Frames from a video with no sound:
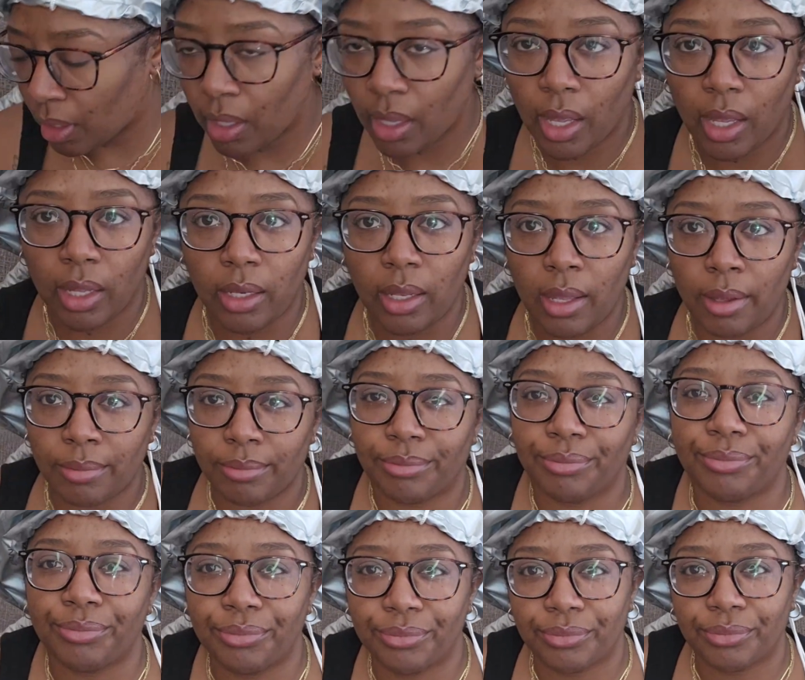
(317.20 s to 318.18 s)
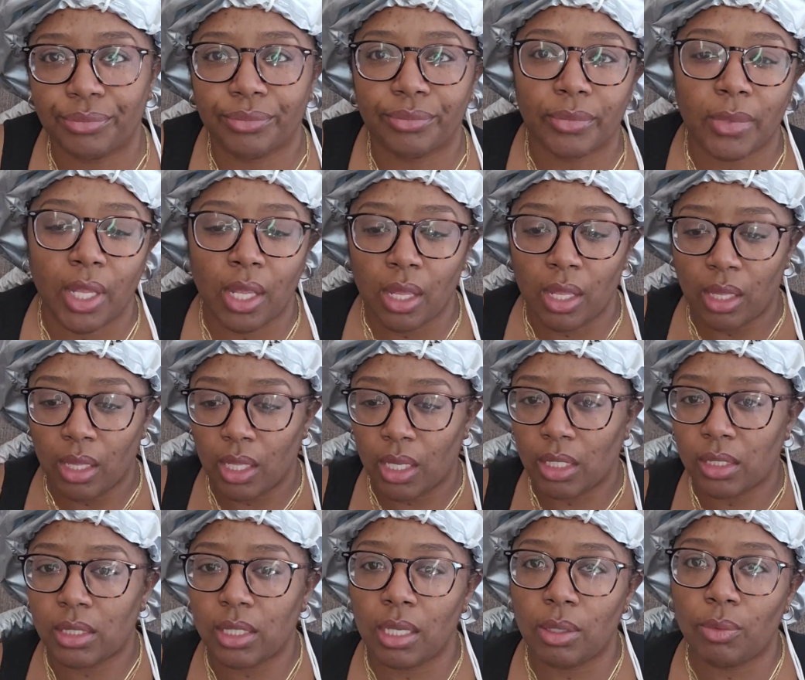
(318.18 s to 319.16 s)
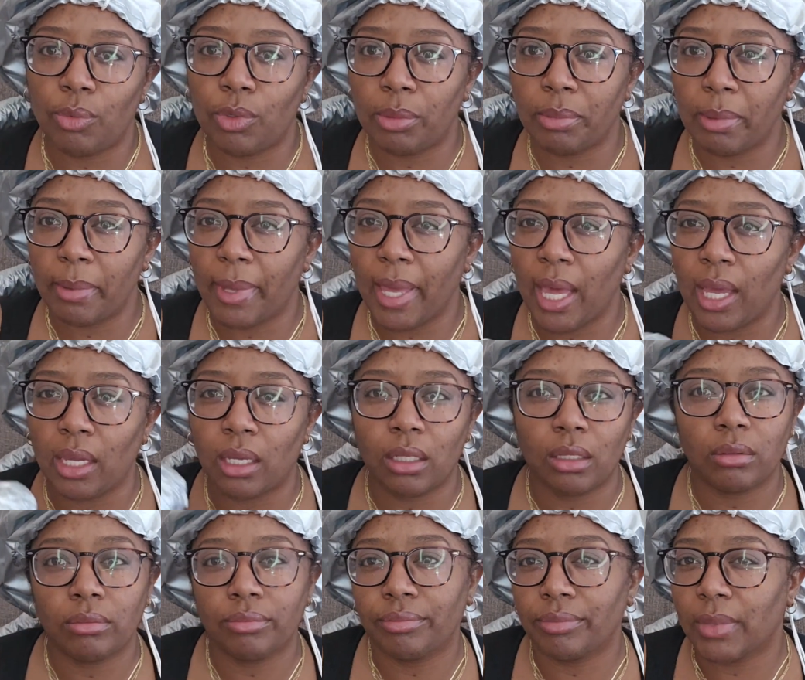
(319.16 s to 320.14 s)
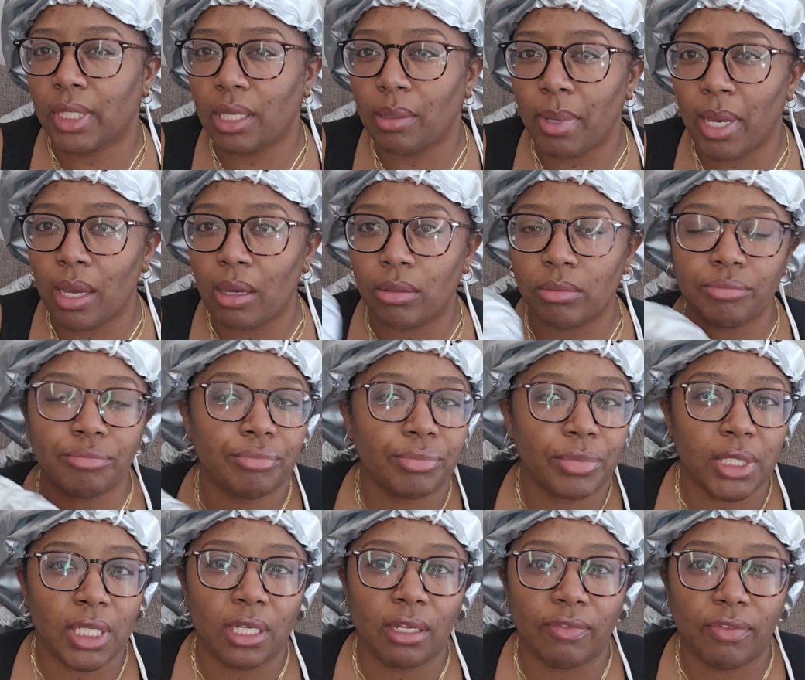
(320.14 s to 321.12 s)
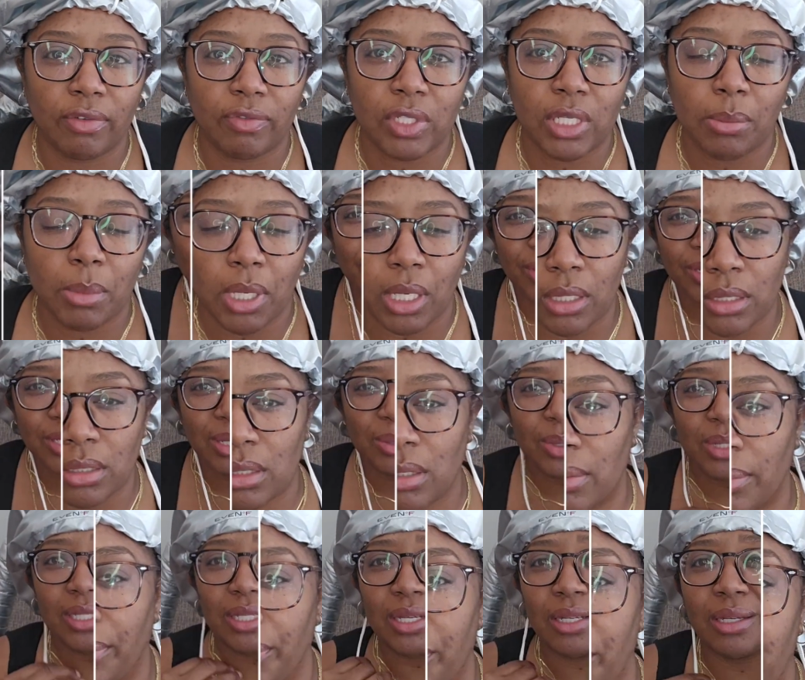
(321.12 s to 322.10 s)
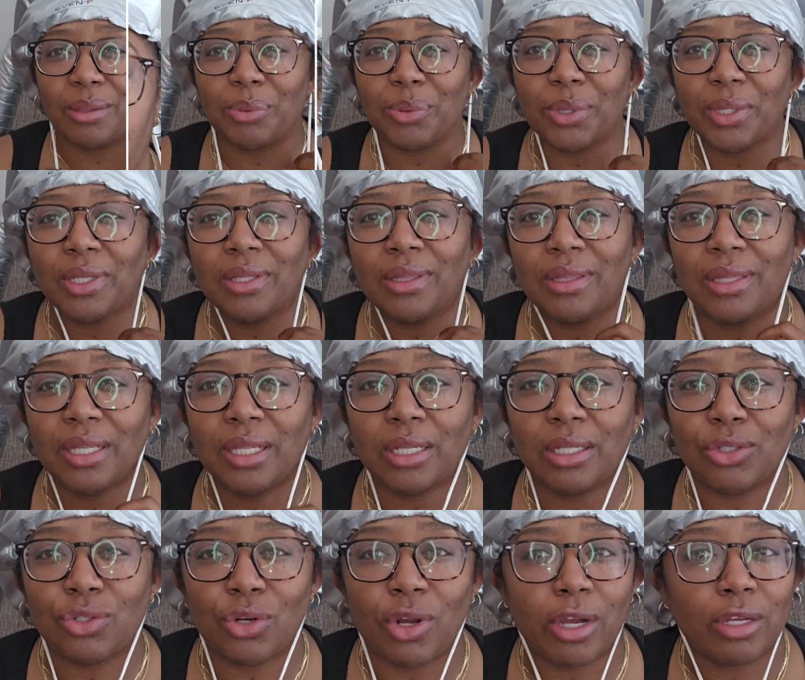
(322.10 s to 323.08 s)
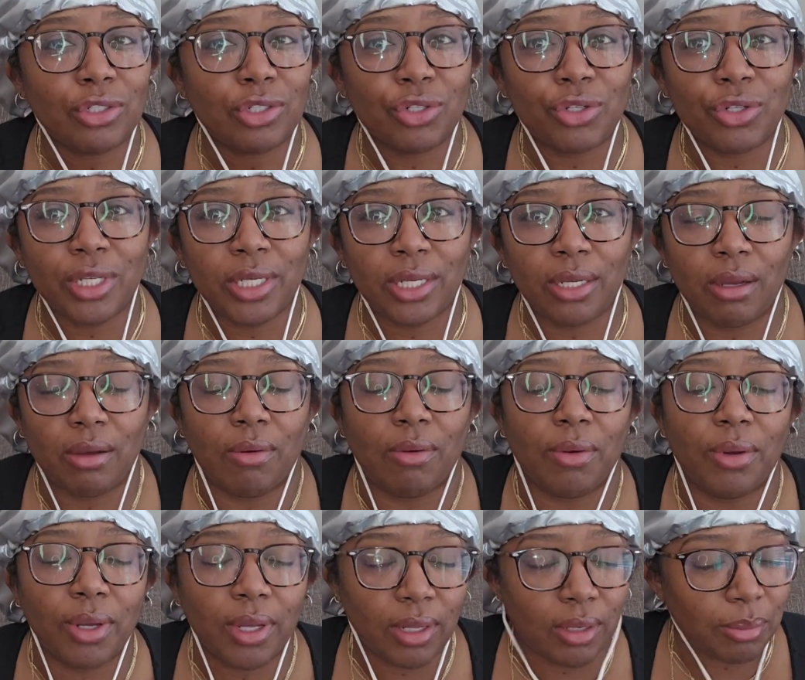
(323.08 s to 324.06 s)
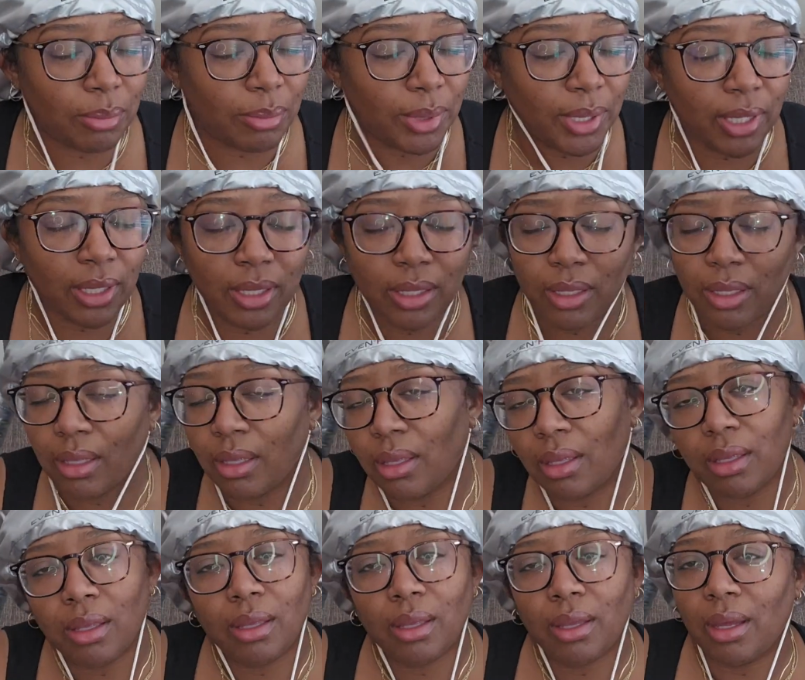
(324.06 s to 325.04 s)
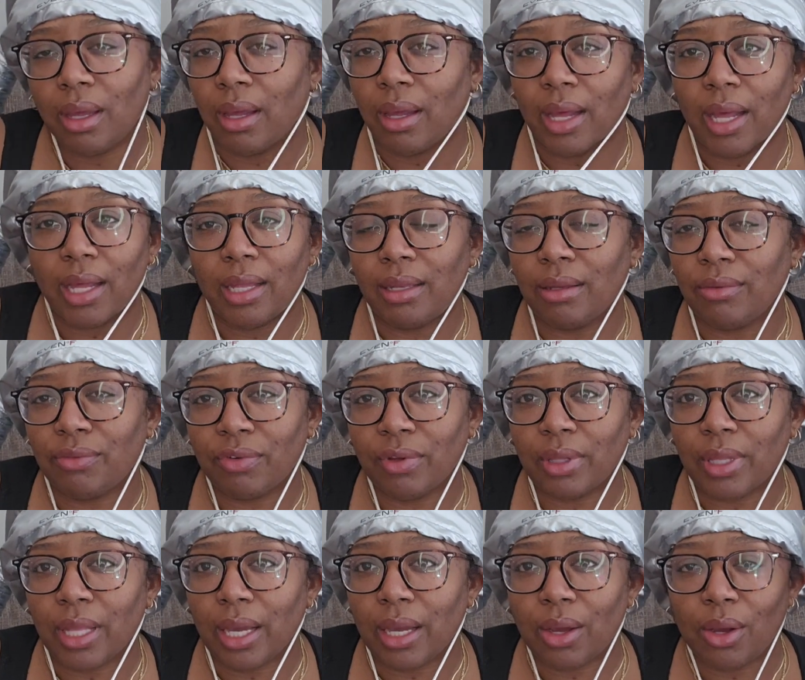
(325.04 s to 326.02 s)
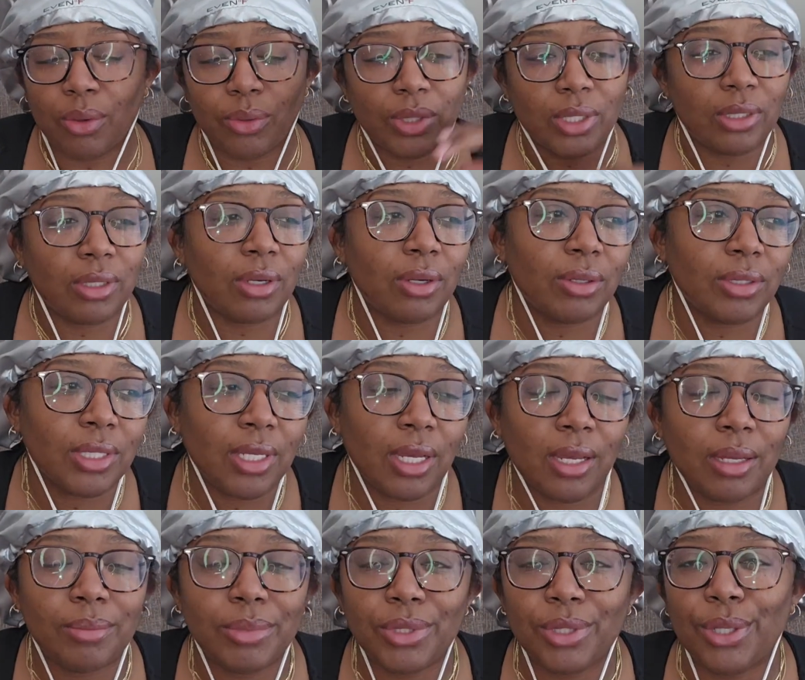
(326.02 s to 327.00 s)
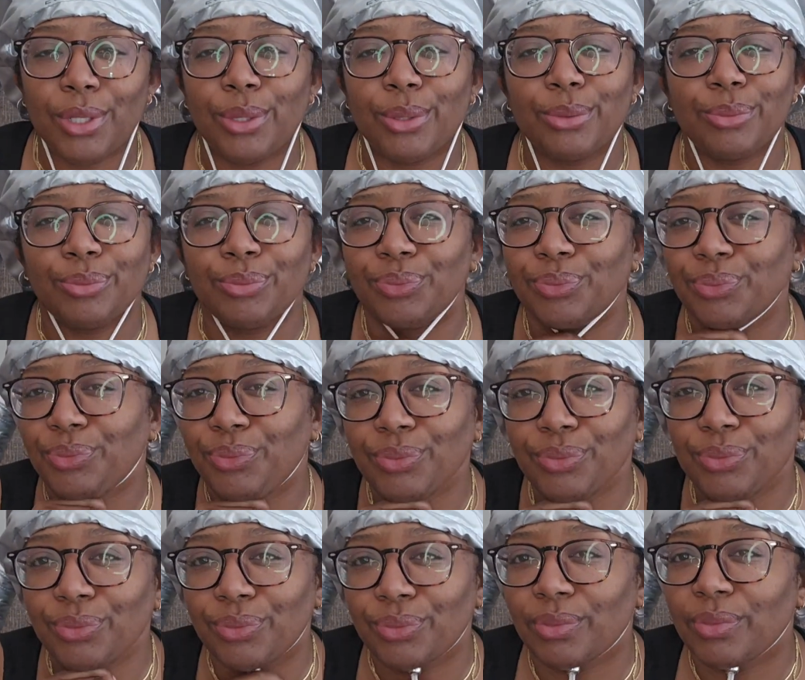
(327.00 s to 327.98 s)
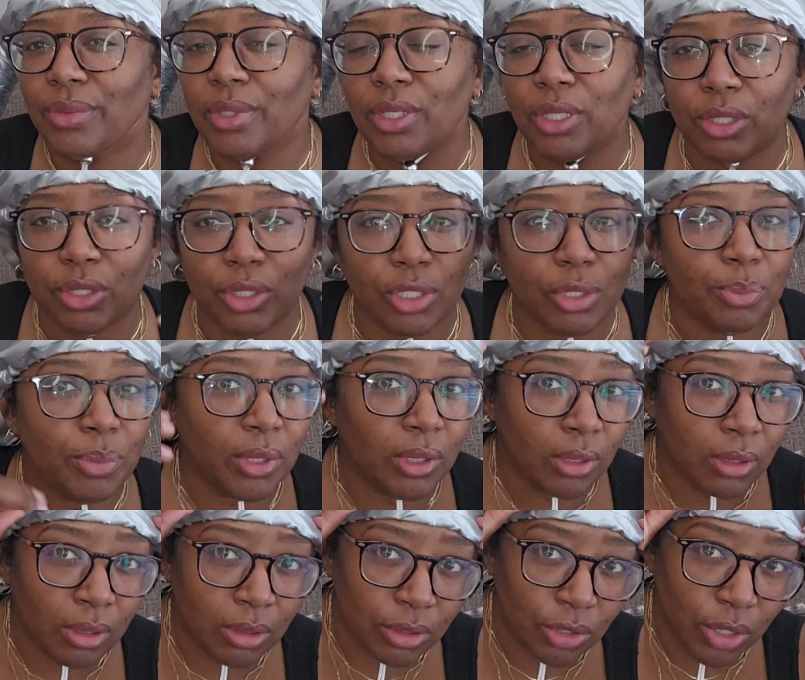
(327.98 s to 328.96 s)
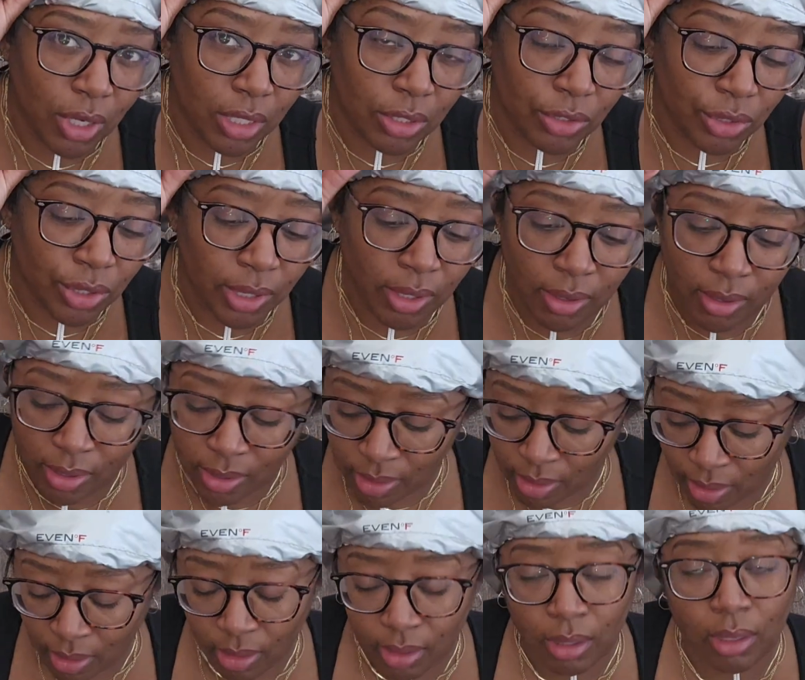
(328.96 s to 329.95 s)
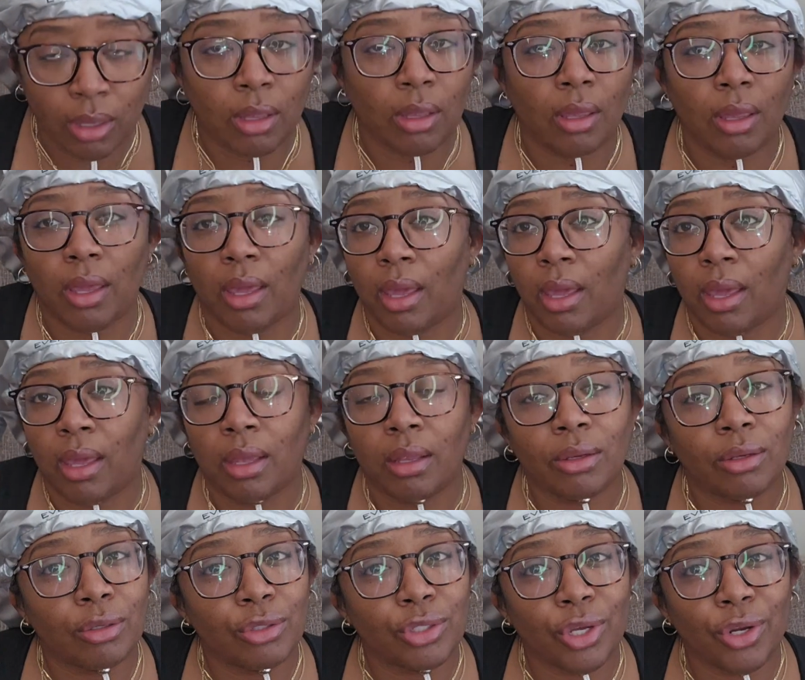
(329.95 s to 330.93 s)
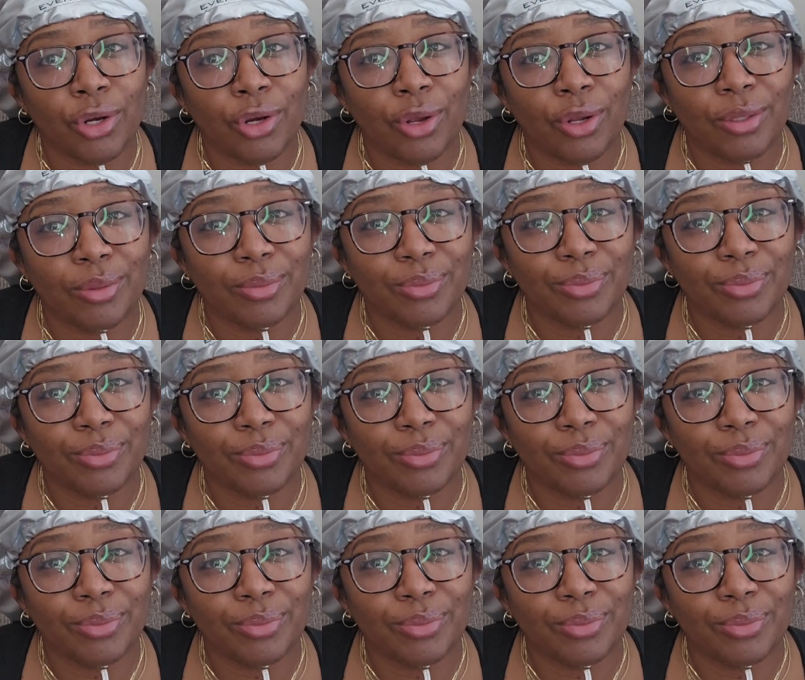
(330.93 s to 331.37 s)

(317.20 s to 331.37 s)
And yeah, like I said, we'll be back in about 10 to 15 minutes. I wasn't gonna put the drawstring on, but I didn't feel like holding it the whole time, so you just put the little drawstring on and you turn it on.